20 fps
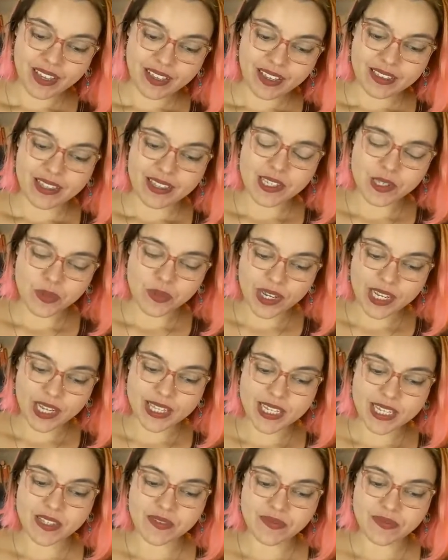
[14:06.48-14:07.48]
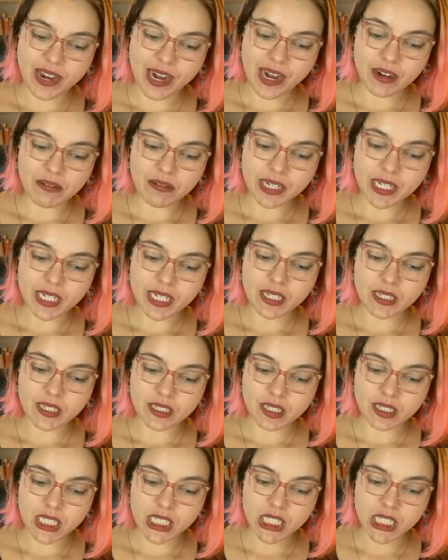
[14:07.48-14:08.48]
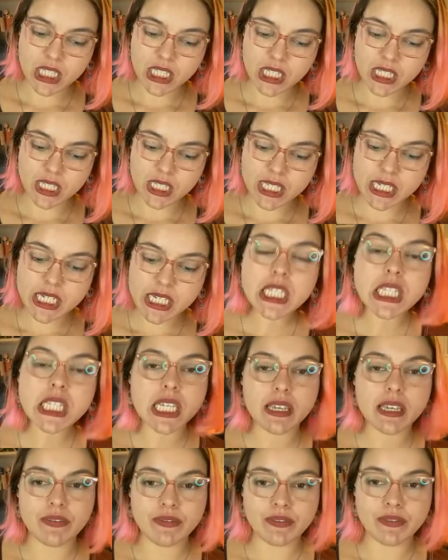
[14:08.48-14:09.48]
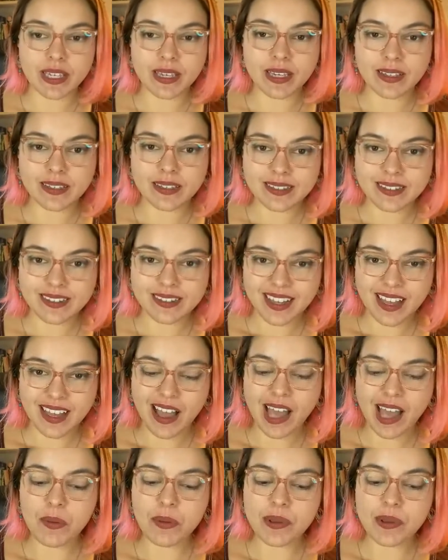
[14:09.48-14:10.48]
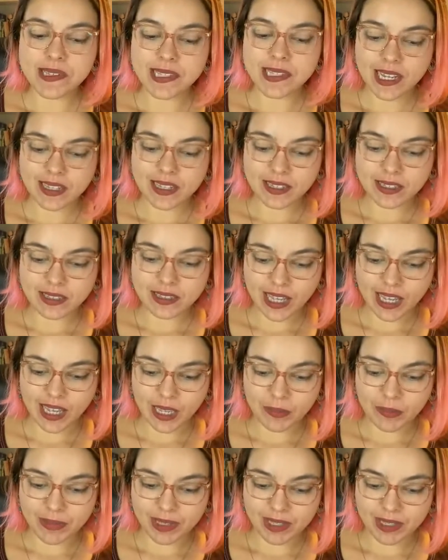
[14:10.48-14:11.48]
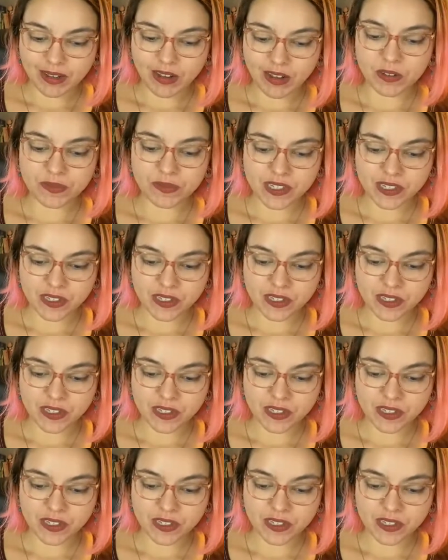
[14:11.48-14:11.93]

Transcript: this one is very deceiving. I will say the name of this